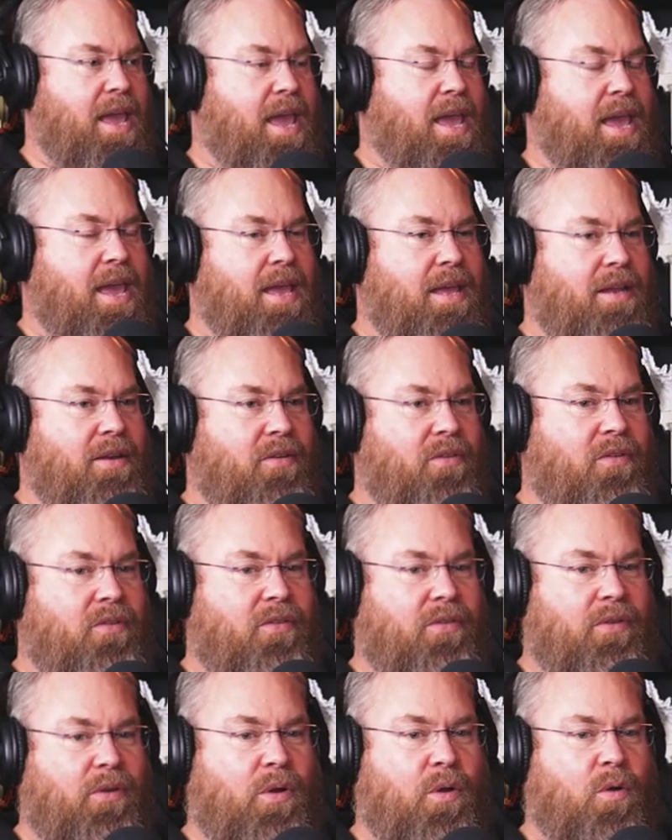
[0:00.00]
And
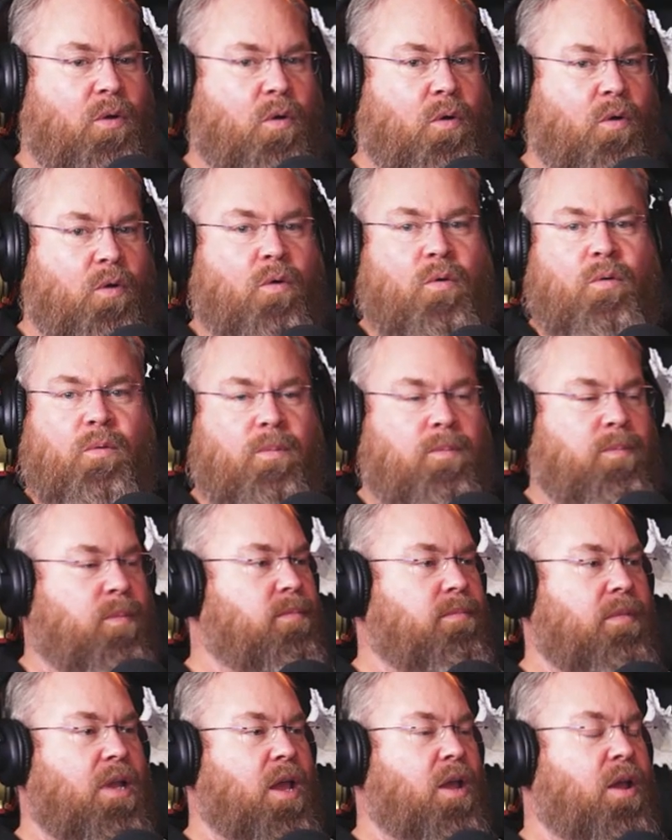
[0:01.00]
all
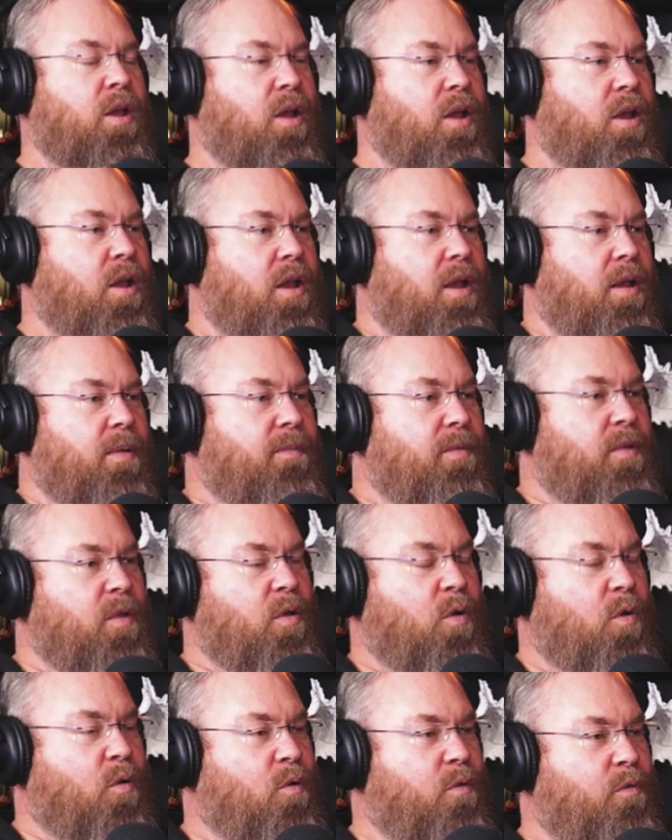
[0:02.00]

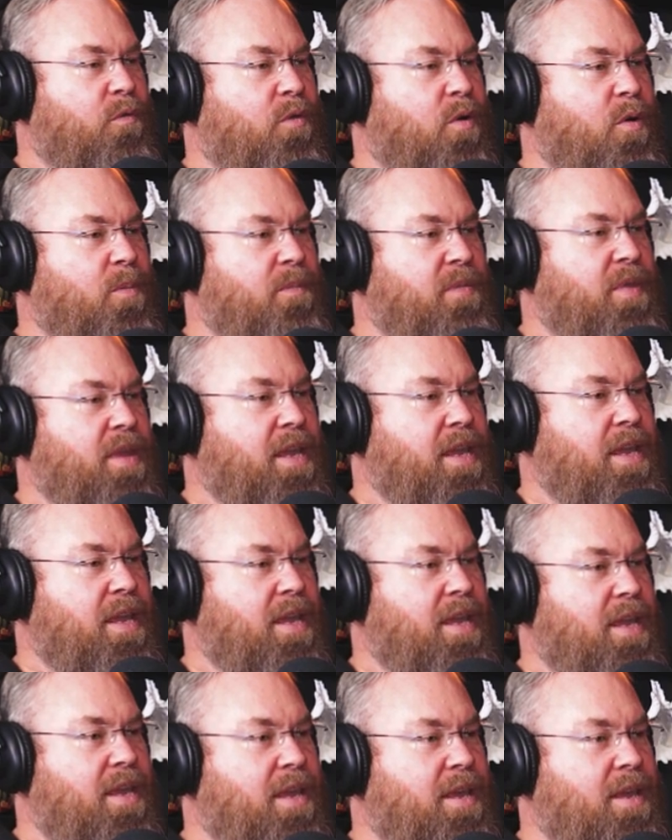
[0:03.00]
all from
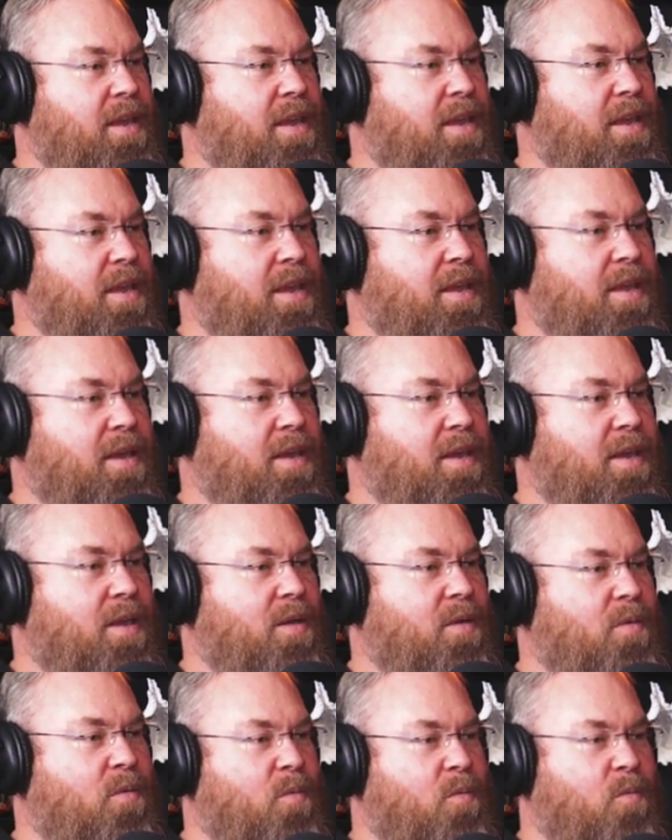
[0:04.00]

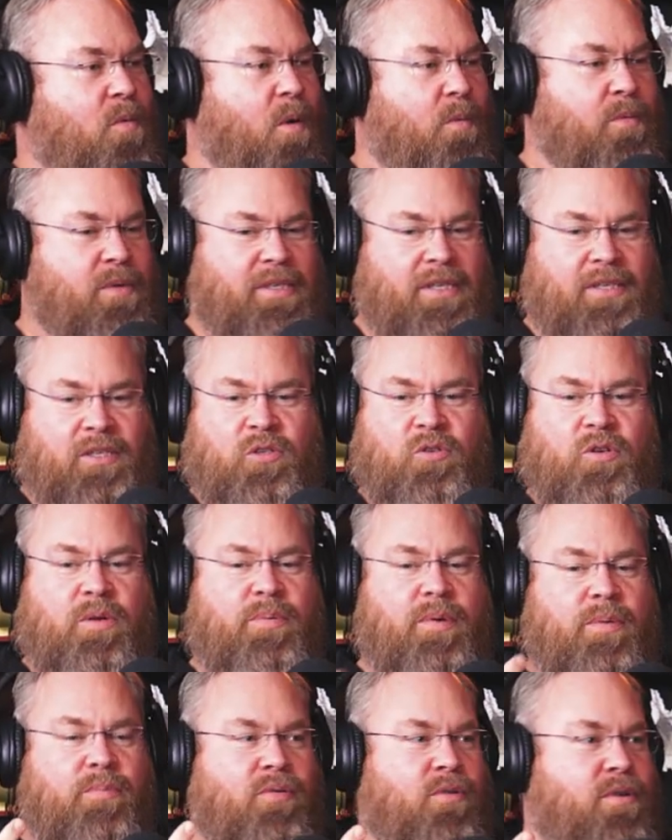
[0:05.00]
the what was it
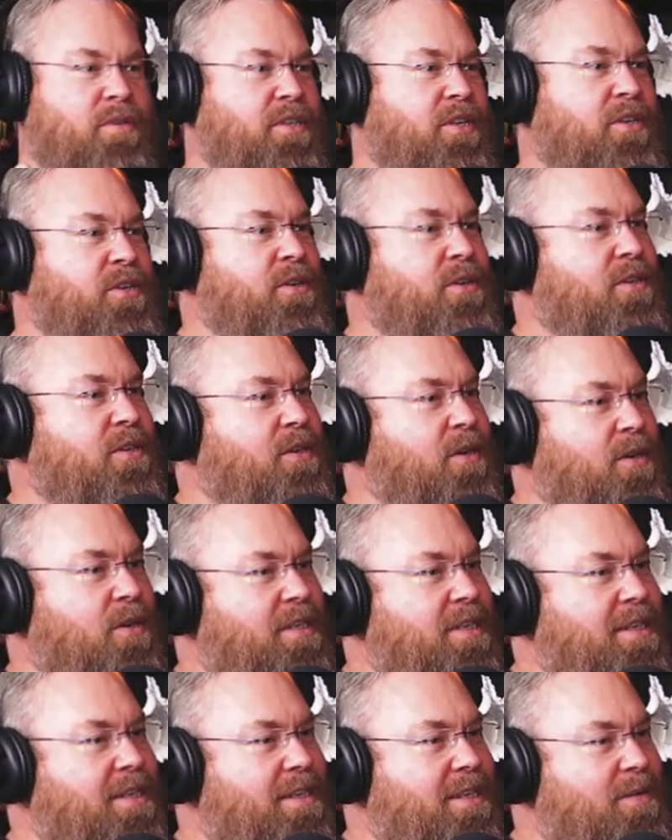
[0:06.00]
stripper prostitute
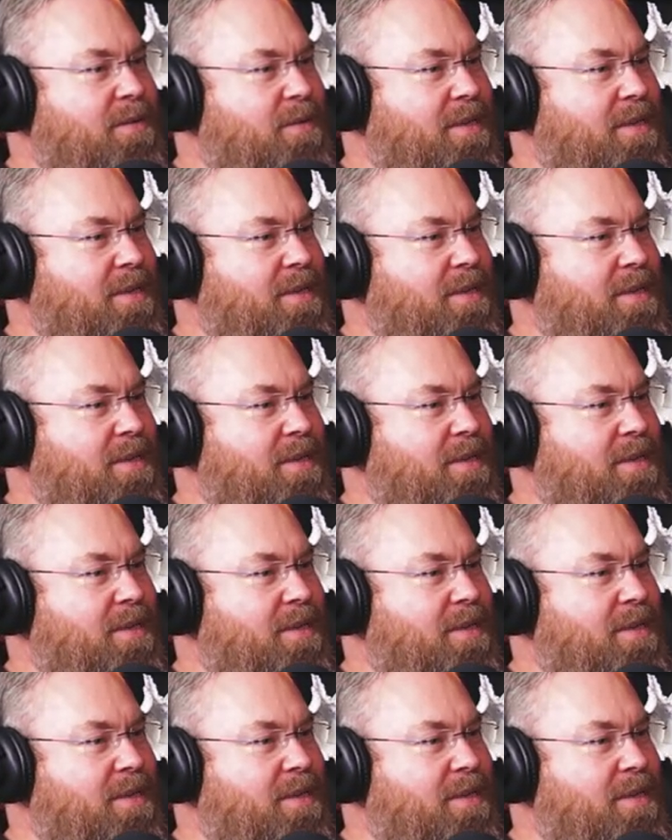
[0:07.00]
doctor that yep.